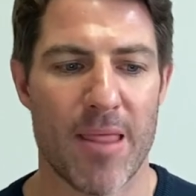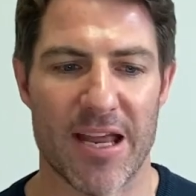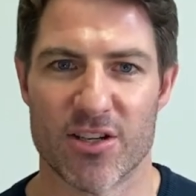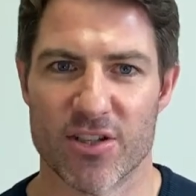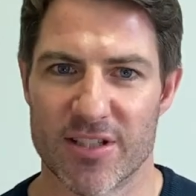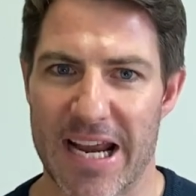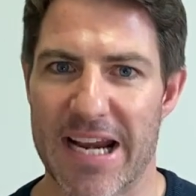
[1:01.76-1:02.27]

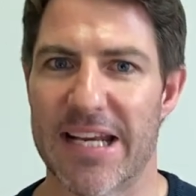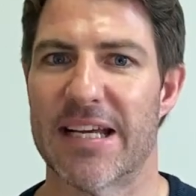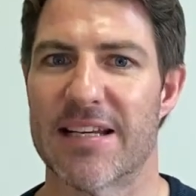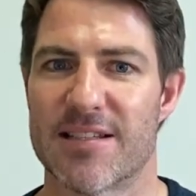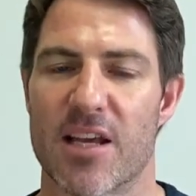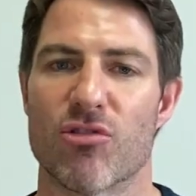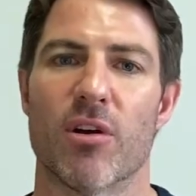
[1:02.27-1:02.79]
entertaining,
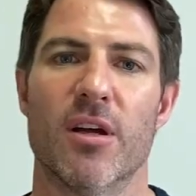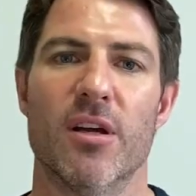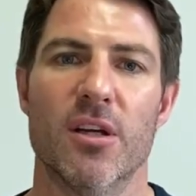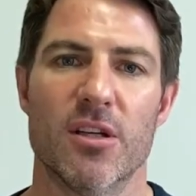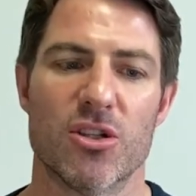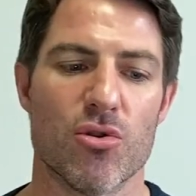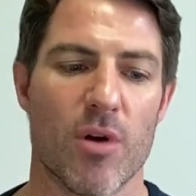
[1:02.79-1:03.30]
etc.,
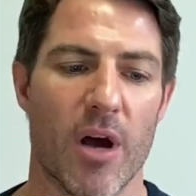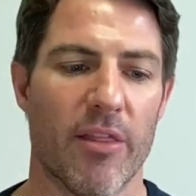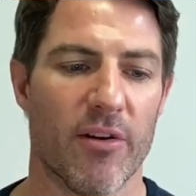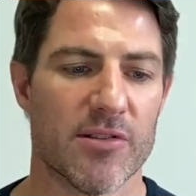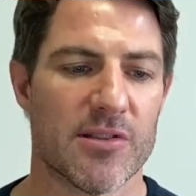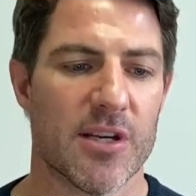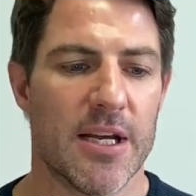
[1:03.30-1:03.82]
to
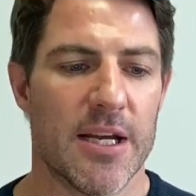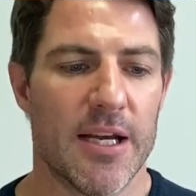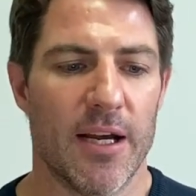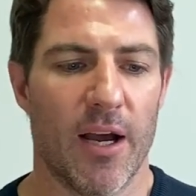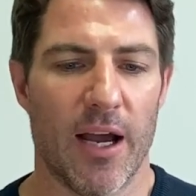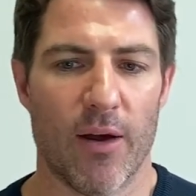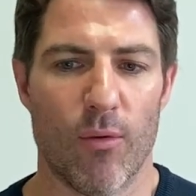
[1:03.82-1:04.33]
others.
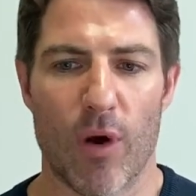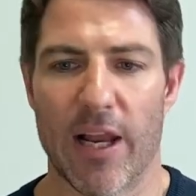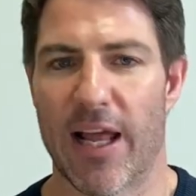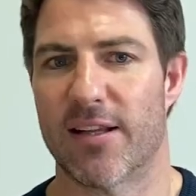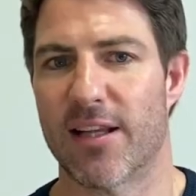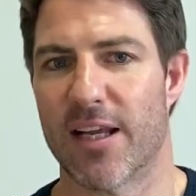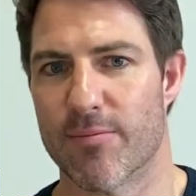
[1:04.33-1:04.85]
While
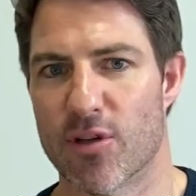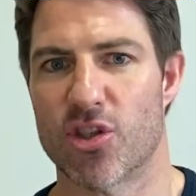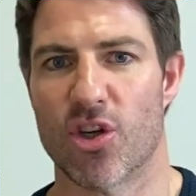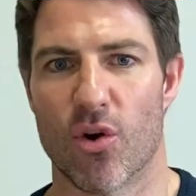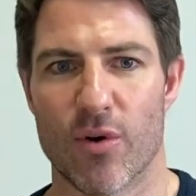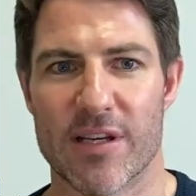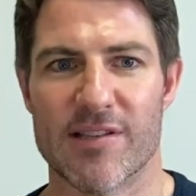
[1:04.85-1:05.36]
I claim the
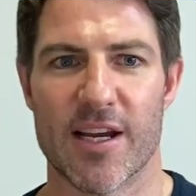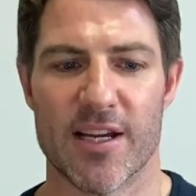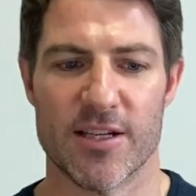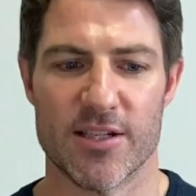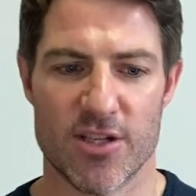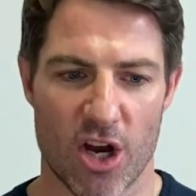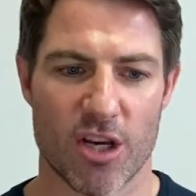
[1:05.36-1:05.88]
show is a
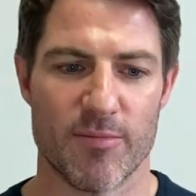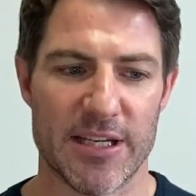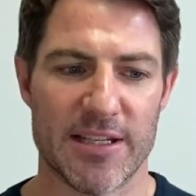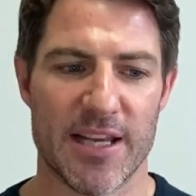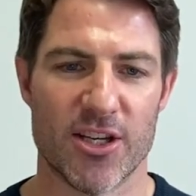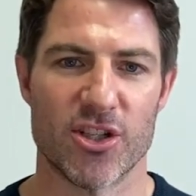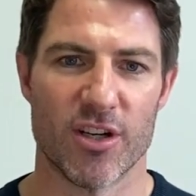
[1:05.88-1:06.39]

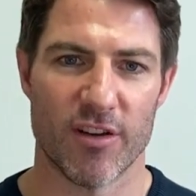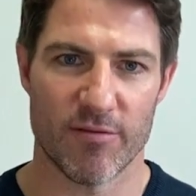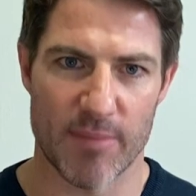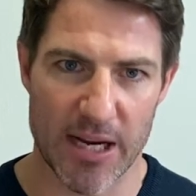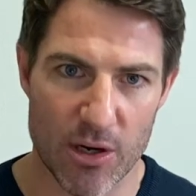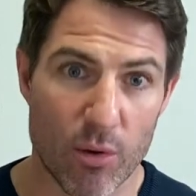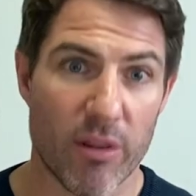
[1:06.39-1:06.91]
documentation of
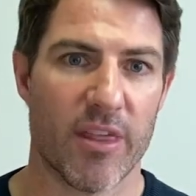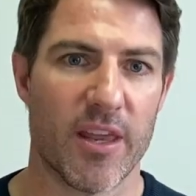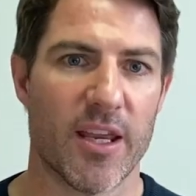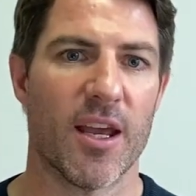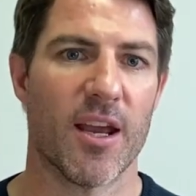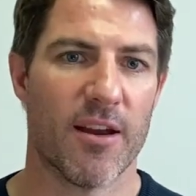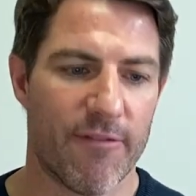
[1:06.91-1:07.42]
my own
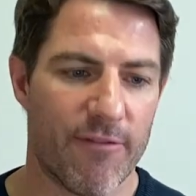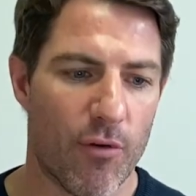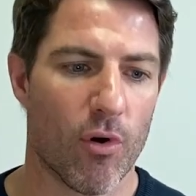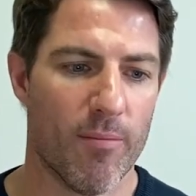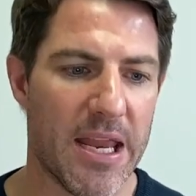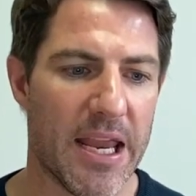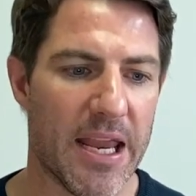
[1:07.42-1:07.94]
thinking
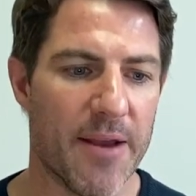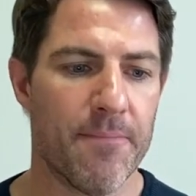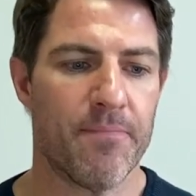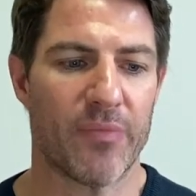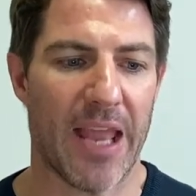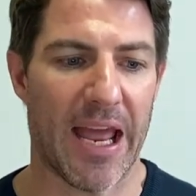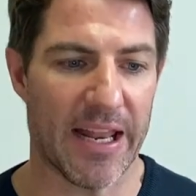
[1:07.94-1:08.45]
for me,
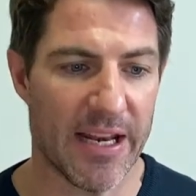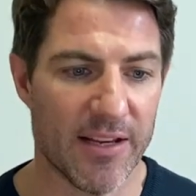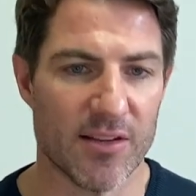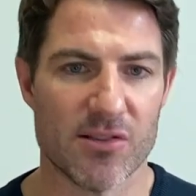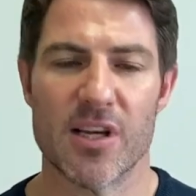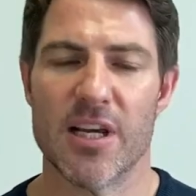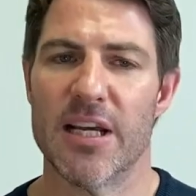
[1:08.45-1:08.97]
and it
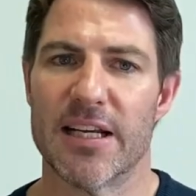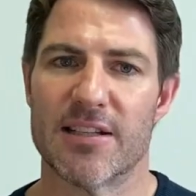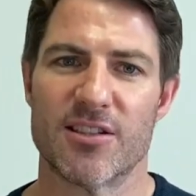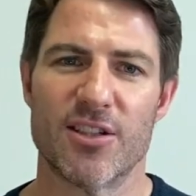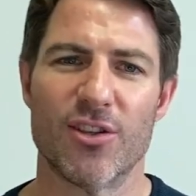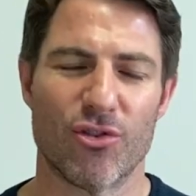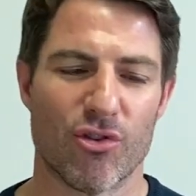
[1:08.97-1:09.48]
is, it's
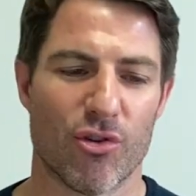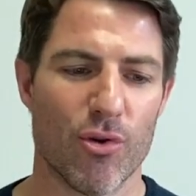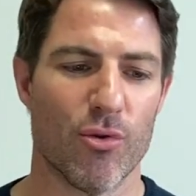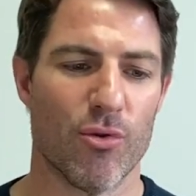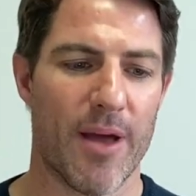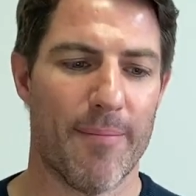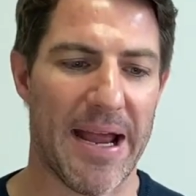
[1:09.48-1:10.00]
still true
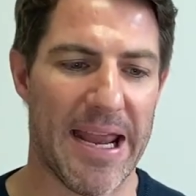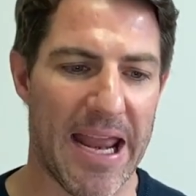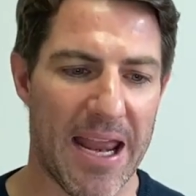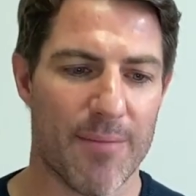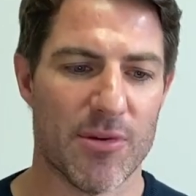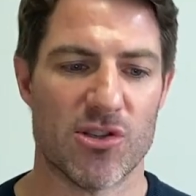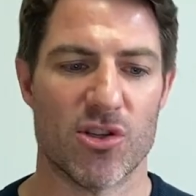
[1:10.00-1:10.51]
that my
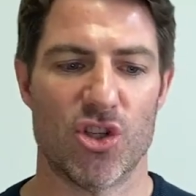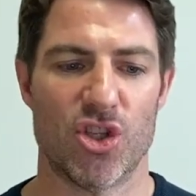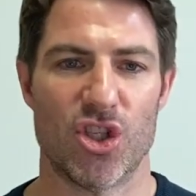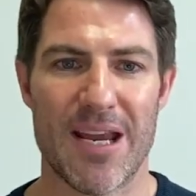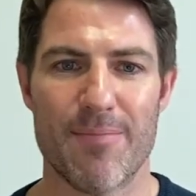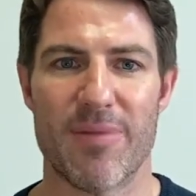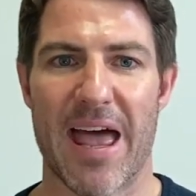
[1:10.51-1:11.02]
aim is to
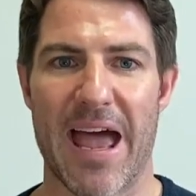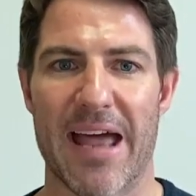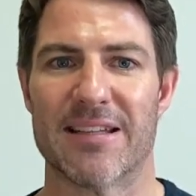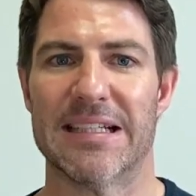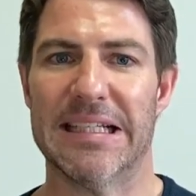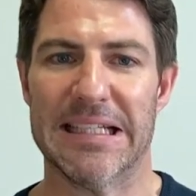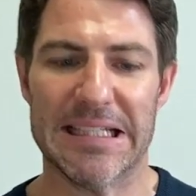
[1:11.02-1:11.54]
shape that
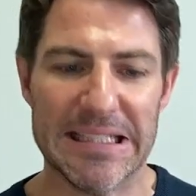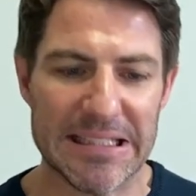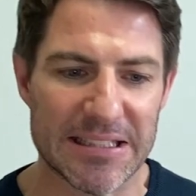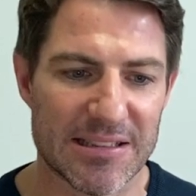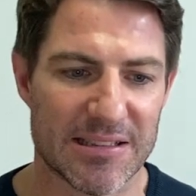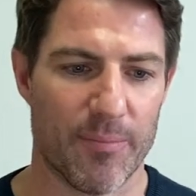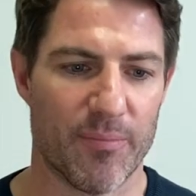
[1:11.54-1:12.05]
into
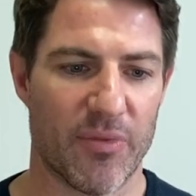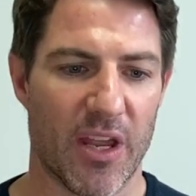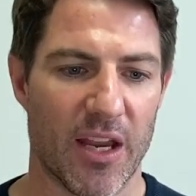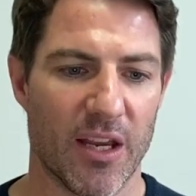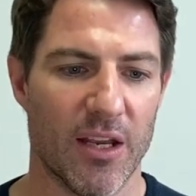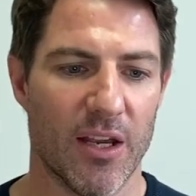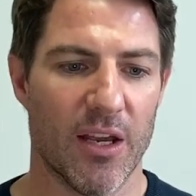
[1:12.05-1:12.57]

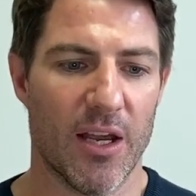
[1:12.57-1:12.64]
something